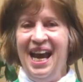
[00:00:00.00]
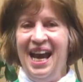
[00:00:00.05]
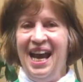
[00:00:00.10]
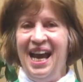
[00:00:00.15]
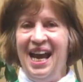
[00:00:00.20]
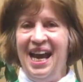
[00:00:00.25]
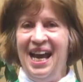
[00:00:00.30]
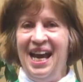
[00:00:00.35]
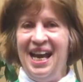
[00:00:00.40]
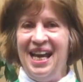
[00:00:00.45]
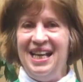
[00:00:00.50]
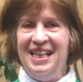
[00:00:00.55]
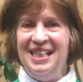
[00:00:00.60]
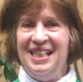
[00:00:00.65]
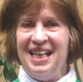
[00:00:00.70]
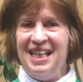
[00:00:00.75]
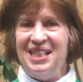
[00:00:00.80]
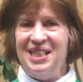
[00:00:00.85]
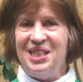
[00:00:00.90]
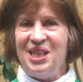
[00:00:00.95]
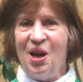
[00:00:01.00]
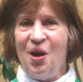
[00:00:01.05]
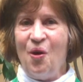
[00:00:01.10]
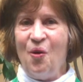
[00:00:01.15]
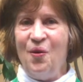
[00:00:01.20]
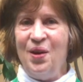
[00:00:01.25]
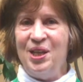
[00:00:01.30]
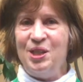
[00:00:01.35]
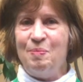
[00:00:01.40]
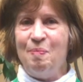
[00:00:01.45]
And
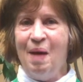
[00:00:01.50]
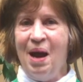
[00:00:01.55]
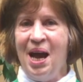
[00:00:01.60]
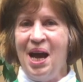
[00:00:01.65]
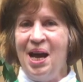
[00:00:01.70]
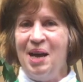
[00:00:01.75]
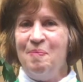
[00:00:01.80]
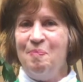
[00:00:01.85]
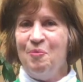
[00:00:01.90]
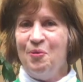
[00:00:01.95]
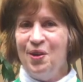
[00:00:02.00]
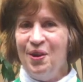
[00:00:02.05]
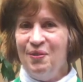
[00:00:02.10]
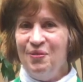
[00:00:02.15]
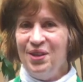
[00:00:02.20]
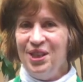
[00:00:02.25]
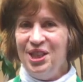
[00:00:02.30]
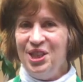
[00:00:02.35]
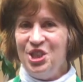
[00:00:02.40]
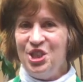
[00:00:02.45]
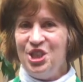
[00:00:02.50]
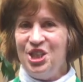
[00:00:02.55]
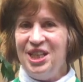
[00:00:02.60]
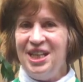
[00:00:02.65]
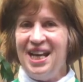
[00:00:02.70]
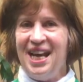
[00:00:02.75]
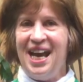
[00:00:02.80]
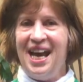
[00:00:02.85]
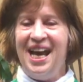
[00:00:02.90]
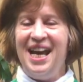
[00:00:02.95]
so it's my privilege
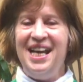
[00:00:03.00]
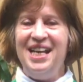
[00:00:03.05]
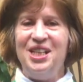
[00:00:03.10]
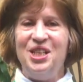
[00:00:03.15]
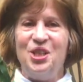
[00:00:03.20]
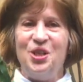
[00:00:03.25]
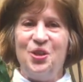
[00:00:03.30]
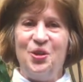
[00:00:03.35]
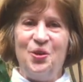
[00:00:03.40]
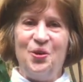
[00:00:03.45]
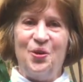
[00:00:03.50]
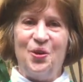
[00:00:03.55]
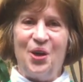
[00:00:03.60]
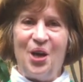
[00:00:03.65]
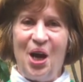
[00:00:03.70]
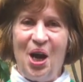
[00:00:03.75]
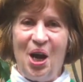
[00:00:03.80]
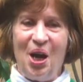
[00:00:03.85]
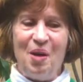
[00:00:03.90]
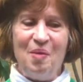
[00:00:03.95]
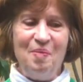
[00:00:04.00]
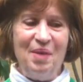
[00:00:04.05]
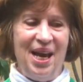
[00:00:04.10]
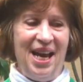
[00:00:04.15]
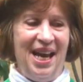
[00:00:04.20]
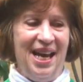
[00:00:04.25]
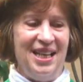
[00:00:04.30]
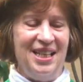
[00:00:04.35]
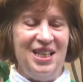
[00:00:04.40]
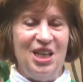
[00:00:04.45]
today to come
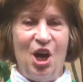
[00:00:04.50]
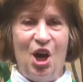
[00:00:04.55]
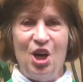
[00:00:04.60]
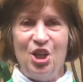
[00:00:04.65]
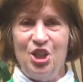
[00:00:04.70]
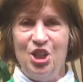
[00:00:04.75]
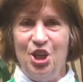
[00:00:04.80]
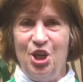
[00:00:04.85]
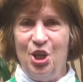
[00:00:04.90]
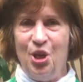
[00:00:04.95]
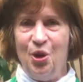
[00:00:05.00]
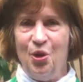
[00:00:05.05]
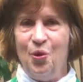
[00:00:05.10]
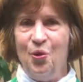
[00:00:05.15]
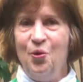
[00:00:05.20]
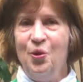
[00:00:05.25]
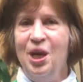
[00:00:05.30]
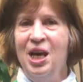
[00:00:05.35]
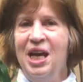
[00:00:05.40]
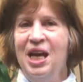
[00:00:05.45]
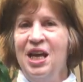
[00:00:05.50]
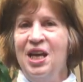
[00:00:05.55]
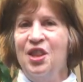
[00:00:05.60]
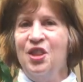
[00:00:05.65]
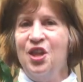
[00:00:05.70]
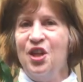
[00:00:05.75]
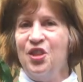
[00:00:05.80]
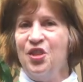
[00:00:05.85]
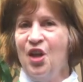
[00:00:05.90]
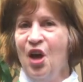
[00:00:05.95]
and talk to you.
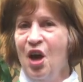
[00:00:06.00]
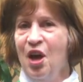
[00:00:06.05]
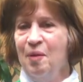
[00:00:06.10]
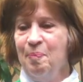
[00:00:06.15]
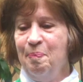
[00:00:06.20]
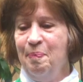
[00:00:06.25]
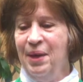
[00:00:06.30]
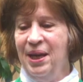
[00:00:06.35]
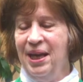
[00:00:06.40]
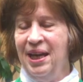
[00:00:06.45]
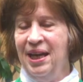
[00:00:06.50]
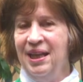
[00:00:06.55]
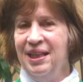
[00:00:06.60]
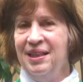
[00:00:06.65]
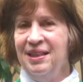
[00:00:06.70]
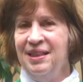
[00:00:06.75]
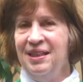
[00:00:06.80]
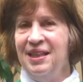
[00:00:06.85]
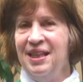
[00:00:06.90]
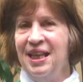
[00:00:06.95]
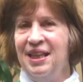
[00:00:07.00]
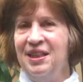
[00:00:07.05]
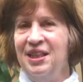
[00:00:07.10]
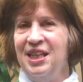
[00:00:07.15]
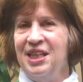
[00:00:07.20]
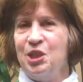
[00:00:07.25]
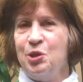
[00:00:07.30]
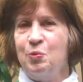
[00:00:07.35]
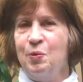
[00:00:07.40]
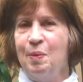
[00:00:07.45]
The thought being that
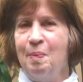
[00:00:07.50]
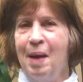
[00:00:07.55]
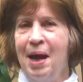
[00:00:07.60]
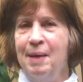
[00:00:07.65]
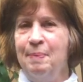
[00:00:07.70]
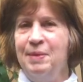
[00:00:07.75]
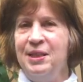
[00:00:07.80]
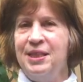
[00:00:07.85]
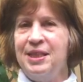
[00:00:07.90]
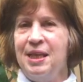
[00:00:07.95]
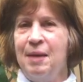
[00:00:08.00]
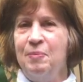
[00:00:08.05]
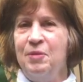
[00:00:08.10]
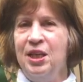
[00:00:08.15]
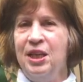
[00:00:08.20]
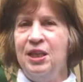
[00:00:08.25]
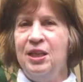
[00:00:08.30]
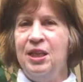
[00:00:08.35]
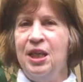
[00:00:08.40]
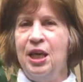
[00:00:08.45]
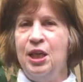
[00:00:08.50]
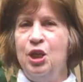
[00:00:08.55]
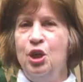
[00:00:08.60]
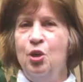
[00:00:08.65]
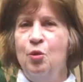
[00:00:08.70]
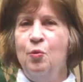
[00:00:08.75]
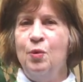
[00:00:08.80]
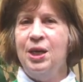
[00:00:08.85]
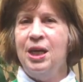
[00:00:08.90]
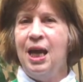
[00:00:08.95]
this might be something that
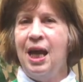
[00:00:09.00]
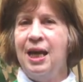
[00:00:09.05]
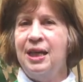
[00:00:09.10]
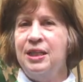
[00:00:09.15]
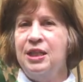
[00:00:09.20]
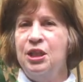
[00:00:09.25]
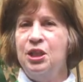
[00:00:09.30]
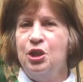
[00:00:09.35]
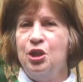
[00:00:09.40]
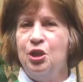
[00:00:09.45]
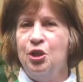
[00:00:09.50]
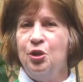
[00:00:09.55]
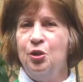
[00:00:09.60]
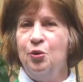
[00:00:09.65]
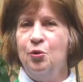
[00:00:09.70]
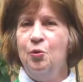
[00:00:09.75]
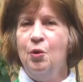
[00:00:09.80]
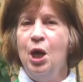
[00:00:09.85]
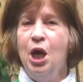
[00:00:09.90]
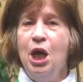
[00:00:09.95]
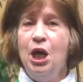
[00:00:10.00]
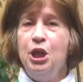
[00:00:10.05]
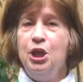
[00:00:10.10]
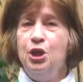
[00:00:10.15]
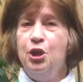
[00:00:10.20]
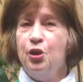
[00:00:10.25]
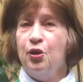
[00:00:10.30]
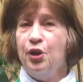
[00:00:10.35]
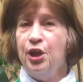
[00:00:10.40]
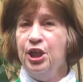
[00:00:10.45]
you would like to do
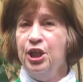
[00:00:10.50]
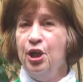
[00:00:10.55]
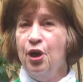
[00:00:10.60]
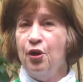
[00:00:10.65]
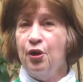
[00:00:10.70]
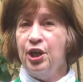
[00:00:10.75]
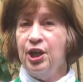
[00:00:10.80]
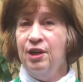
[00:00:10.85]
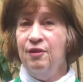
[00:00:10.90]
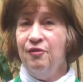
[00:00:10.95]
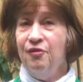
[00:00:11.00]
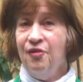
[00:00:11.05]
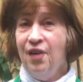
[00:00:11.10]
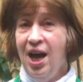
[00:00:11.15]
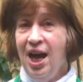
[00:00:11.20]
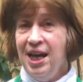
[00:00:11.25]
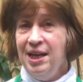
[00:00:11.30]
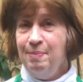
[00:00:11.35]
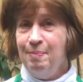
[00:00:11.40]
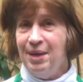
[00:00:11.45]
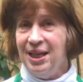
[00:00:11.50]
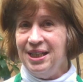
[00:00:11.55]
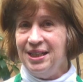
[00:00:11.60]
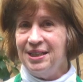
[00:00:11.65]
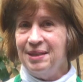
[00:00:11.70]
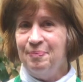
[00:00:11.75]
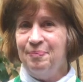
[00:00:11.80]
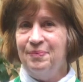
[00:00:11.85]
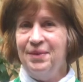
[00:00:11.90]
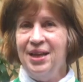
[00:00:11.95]
during your confinement.